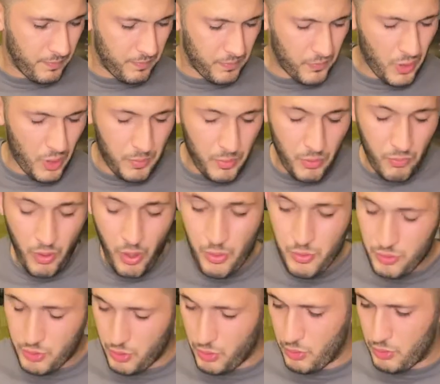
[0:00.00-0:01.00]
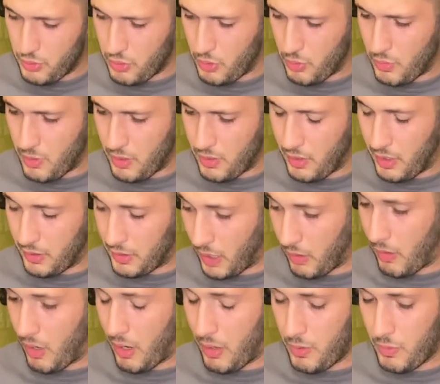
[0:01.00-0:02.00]
W Rose do one. I
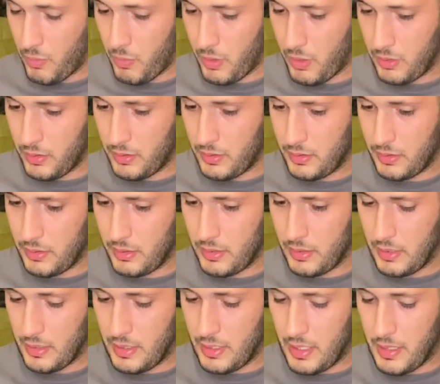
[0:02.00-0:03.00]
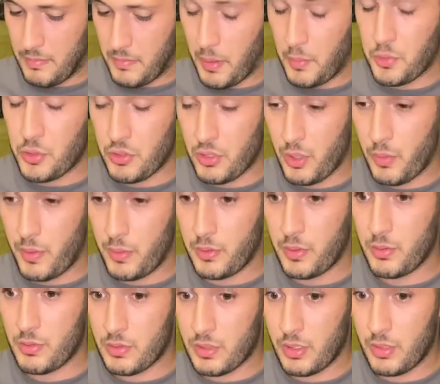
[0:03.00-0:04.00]
don't own one. I'm sure I will
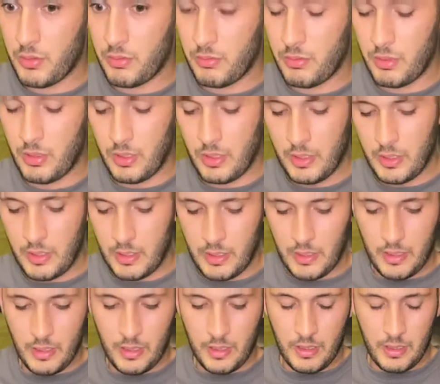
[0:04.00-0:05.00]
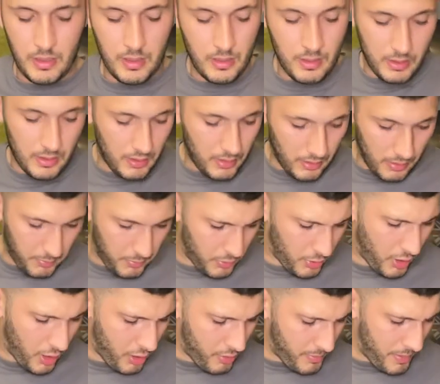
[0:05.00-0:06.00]
do soon. I
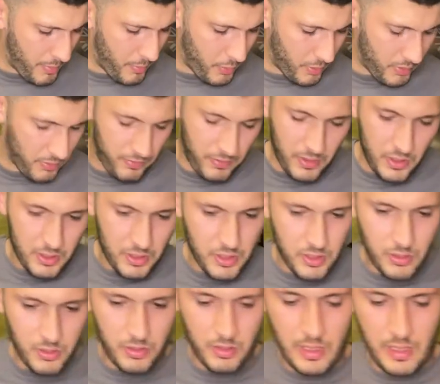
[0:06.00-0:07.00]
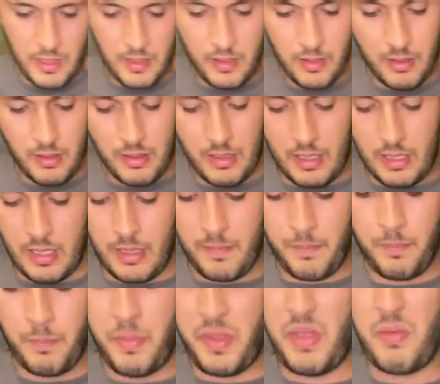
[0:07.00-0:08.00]
can't remember what the finish is on that,
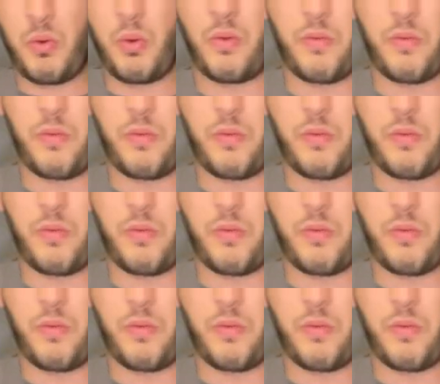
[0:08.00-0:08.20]
but they're all